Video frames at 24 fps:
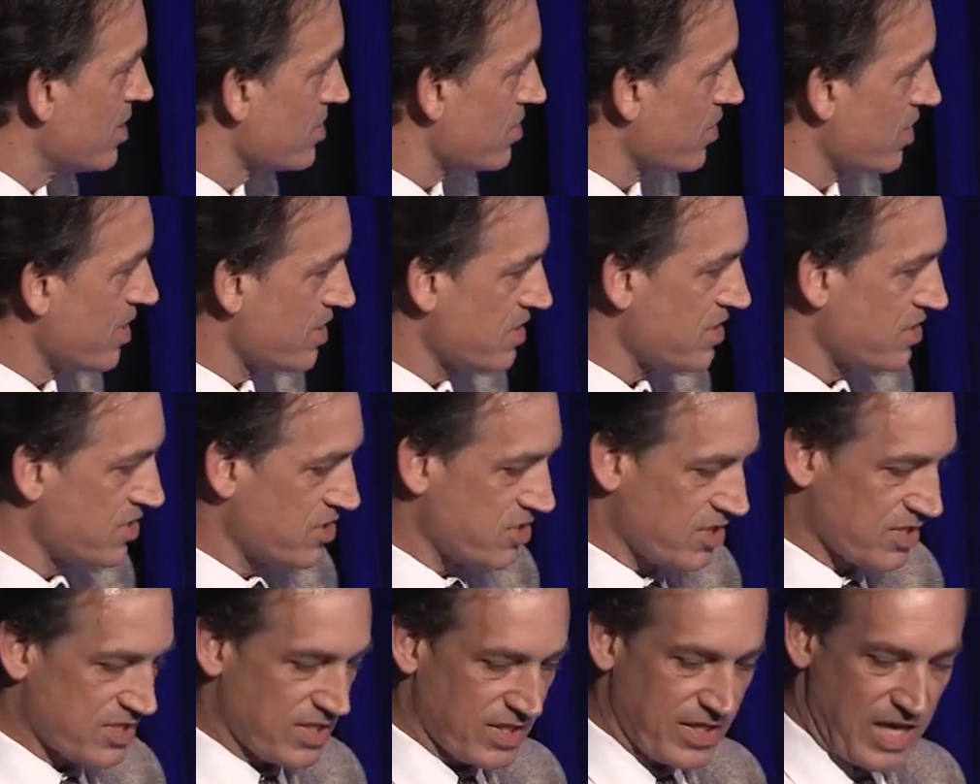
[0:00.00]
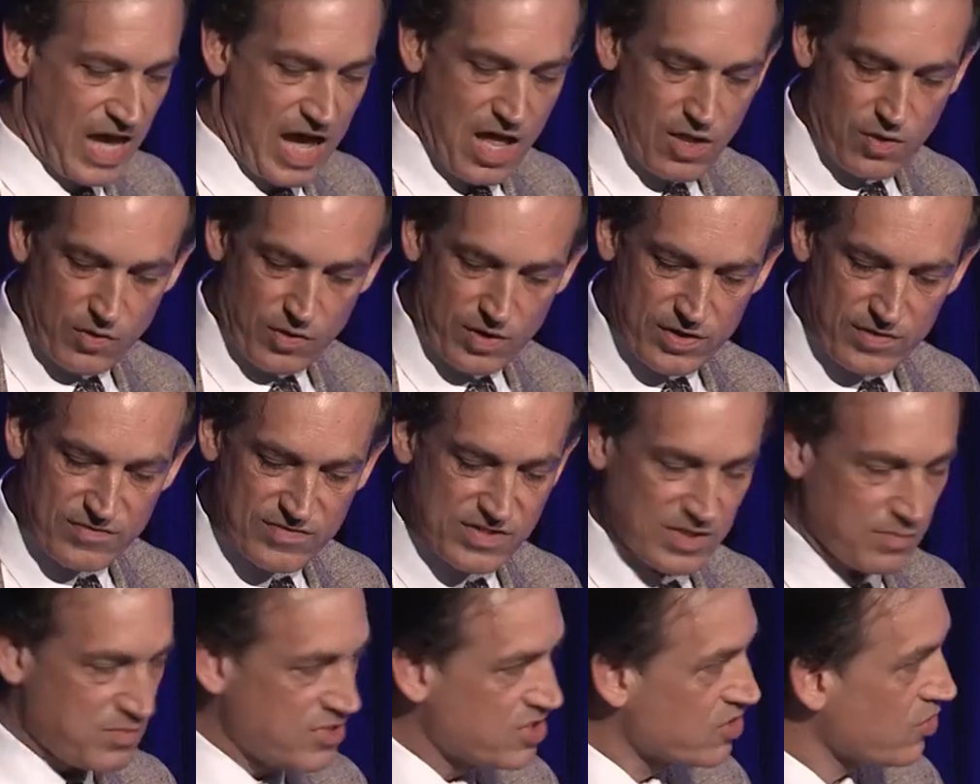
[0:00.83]
So this is just a gallery of
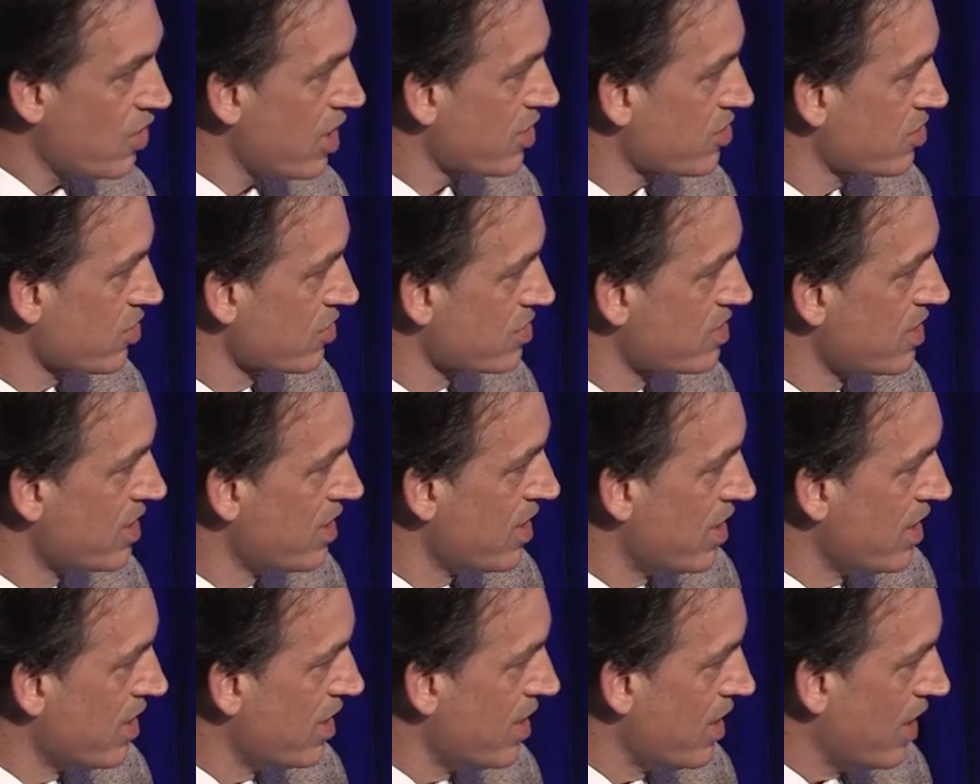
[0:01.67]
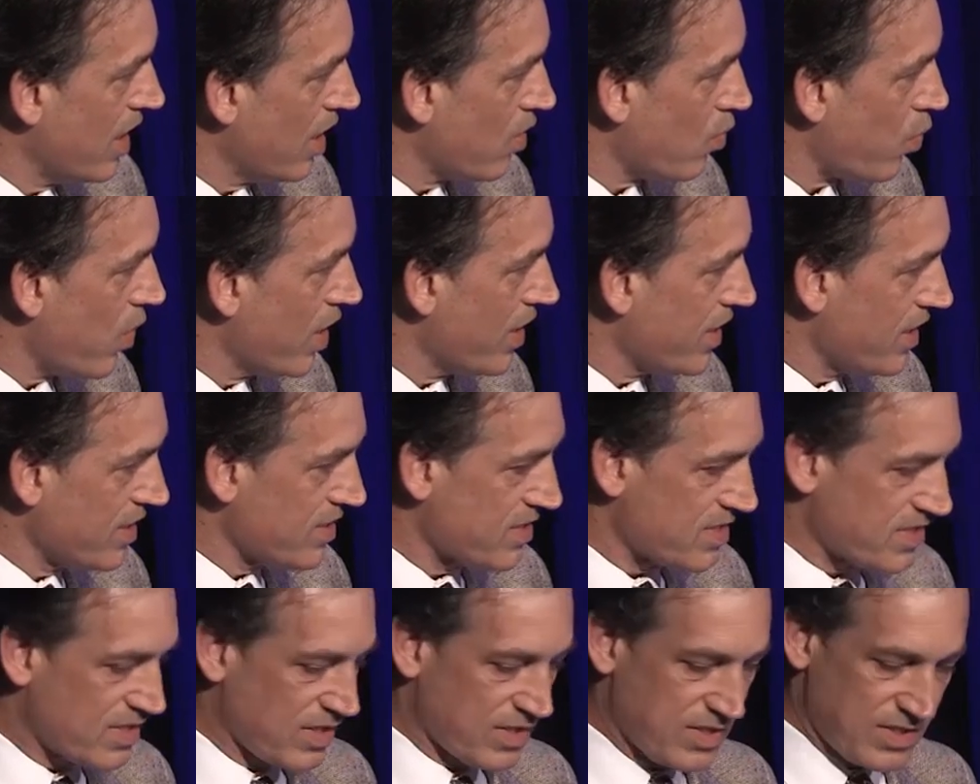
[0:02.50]
some structures. And one
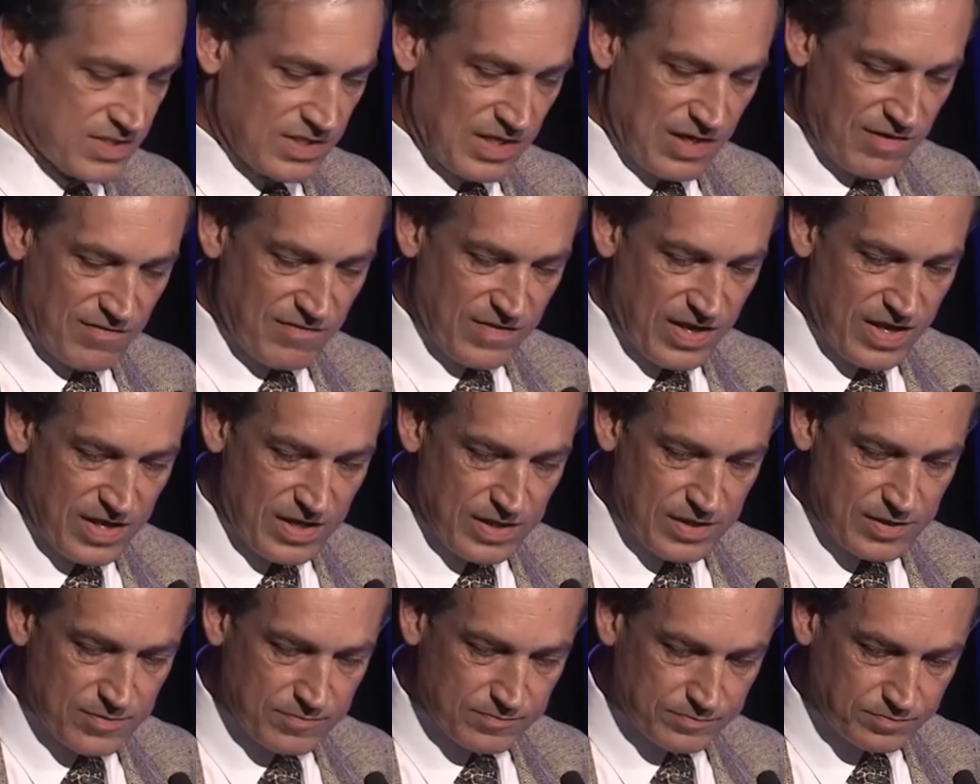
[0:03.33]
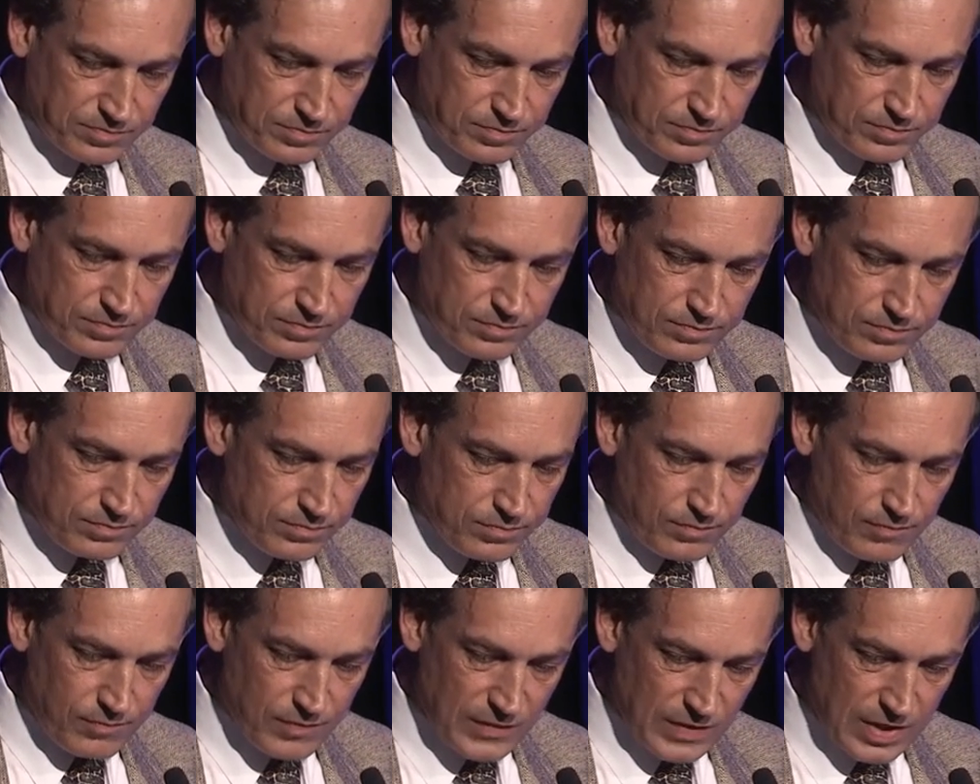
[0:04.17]
instance of a,
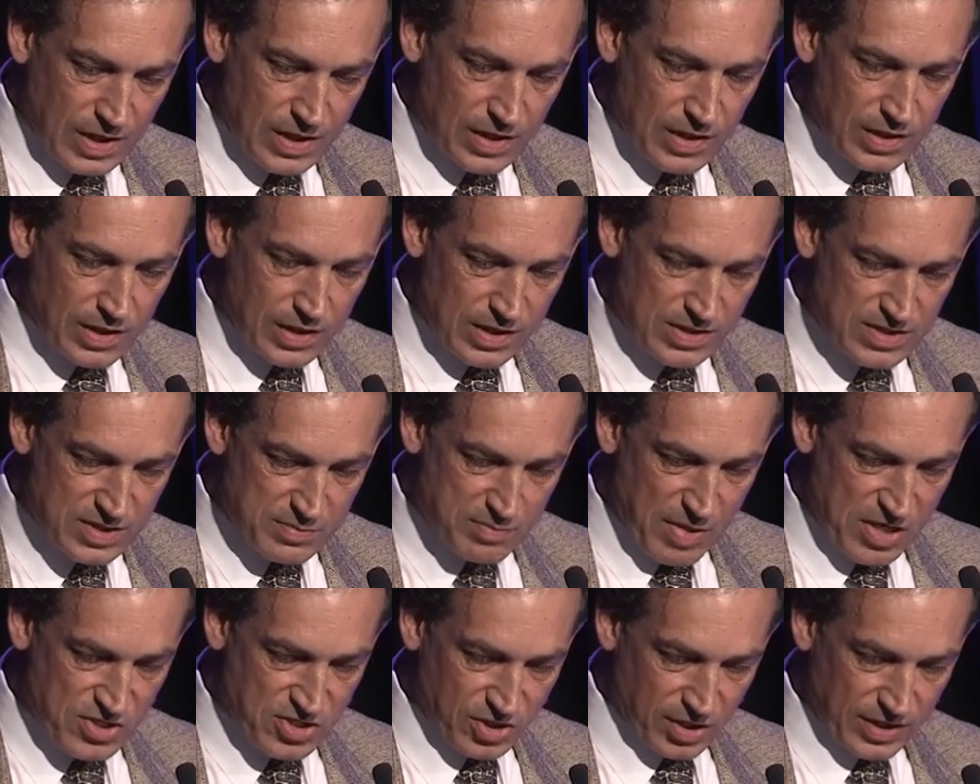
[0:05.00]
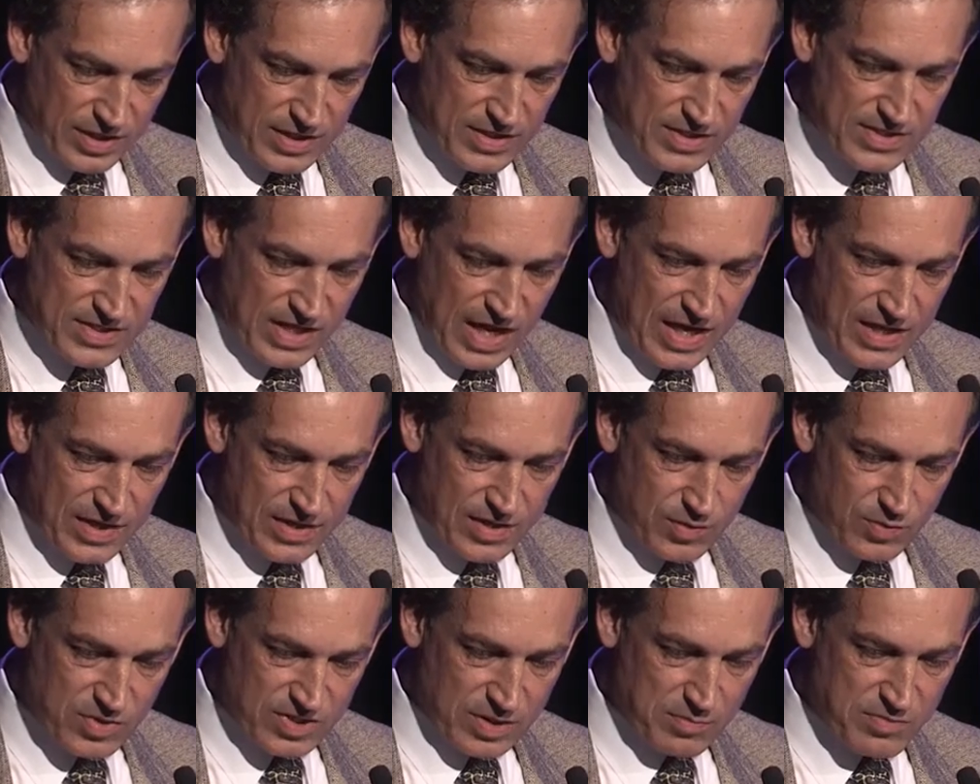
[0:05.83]
uh, a special
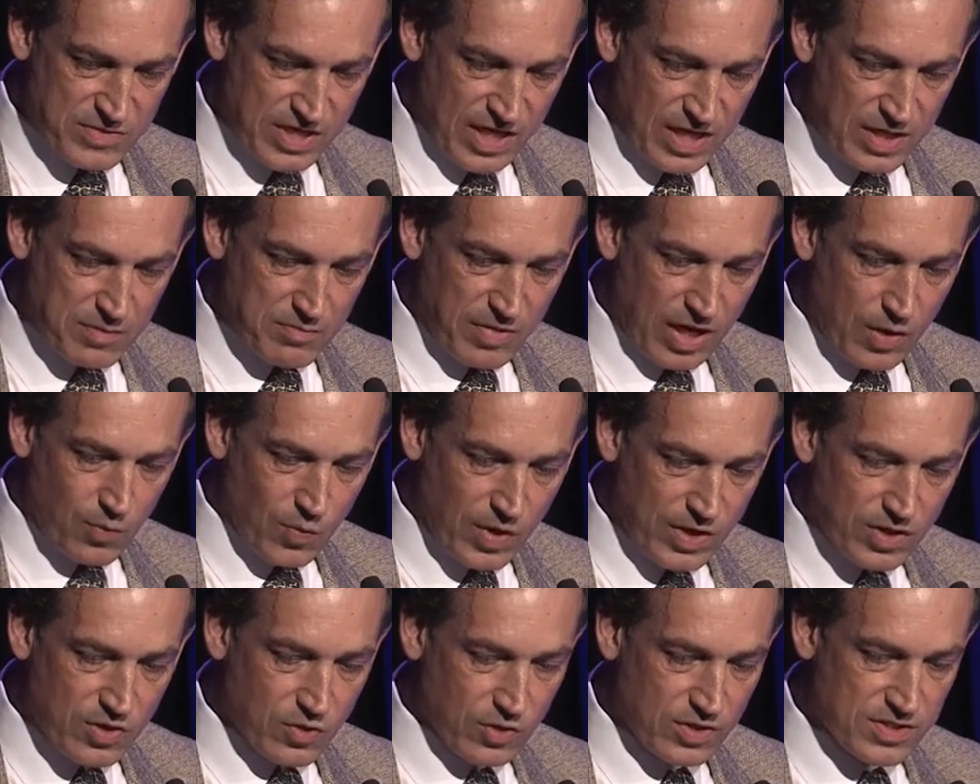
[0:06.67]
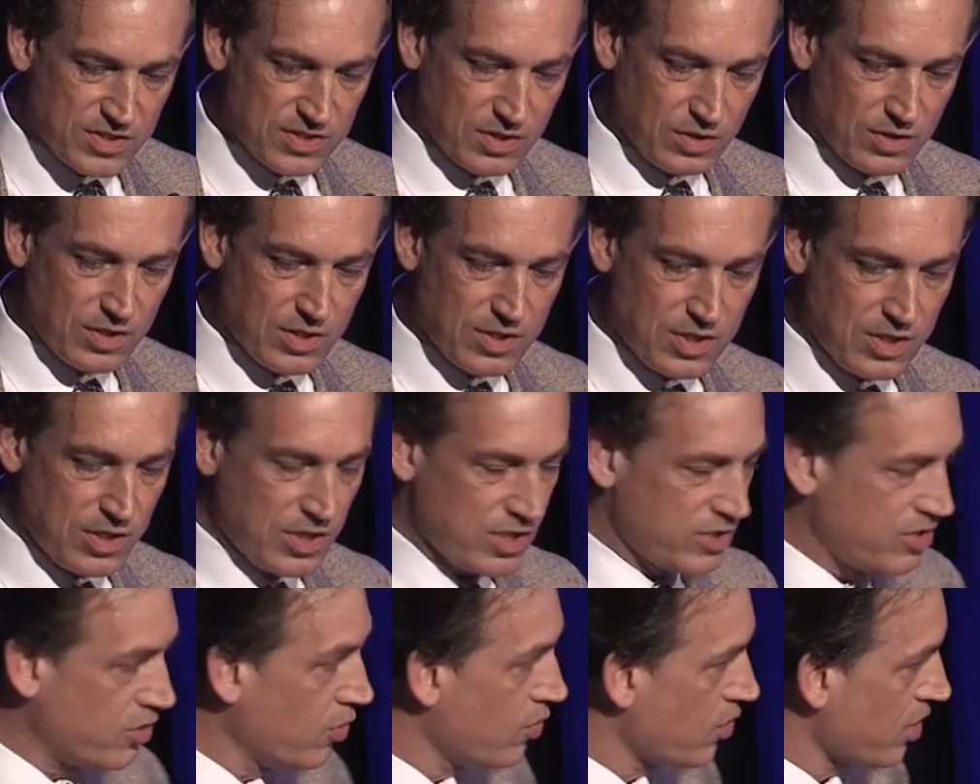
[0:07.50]
insight that was obtained by one crystal,
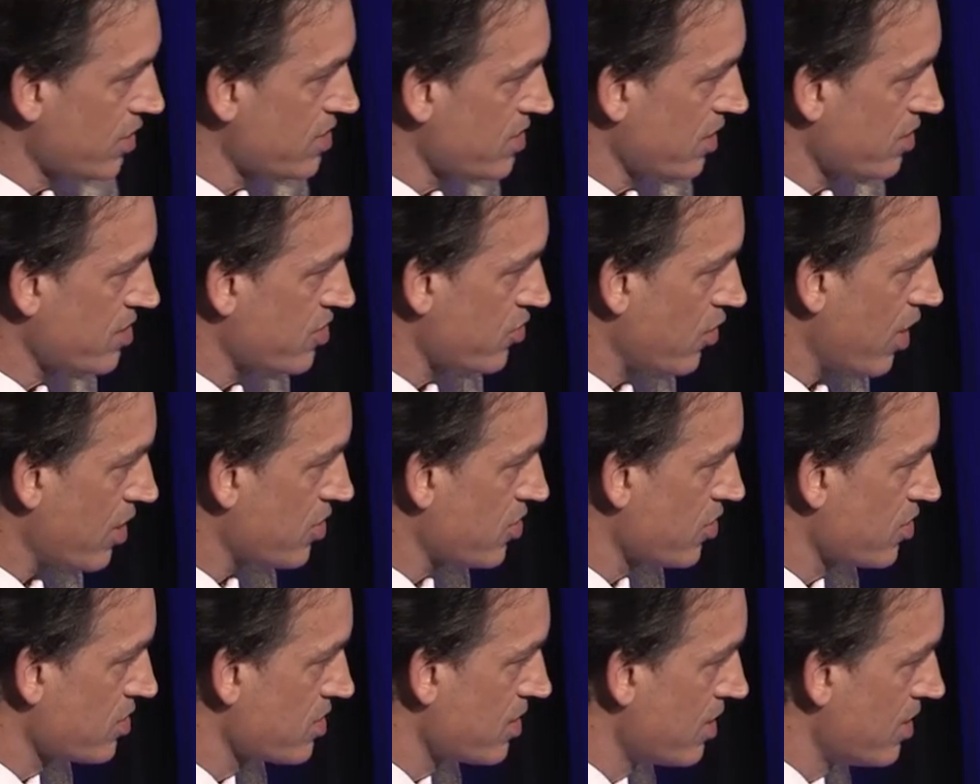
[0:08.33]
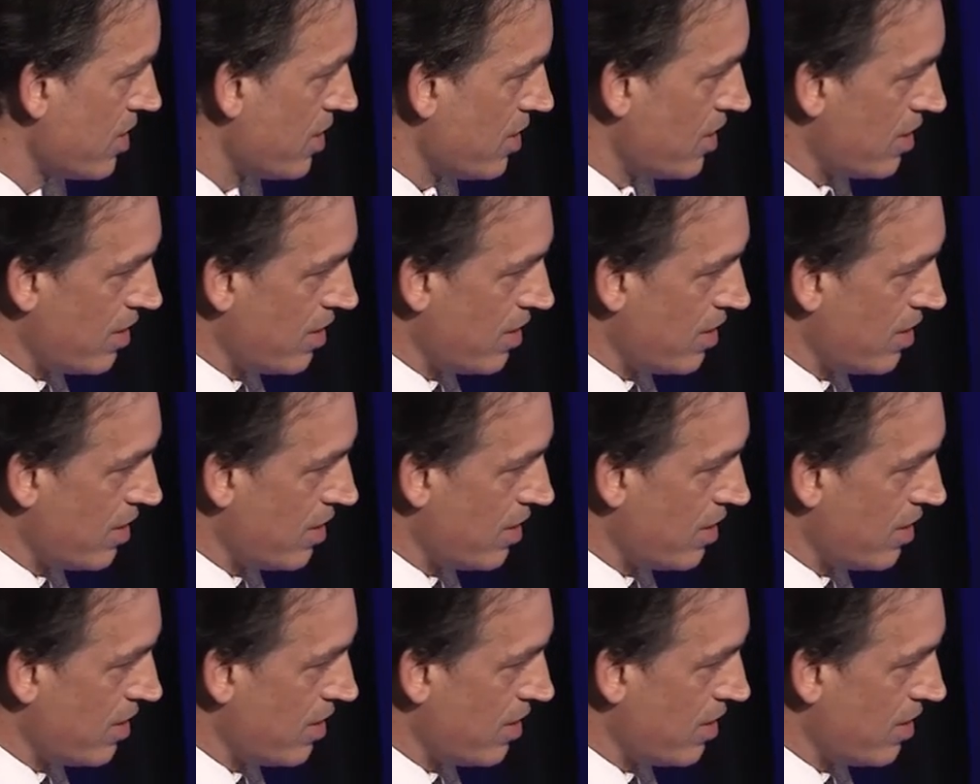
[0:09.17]
two crystal structures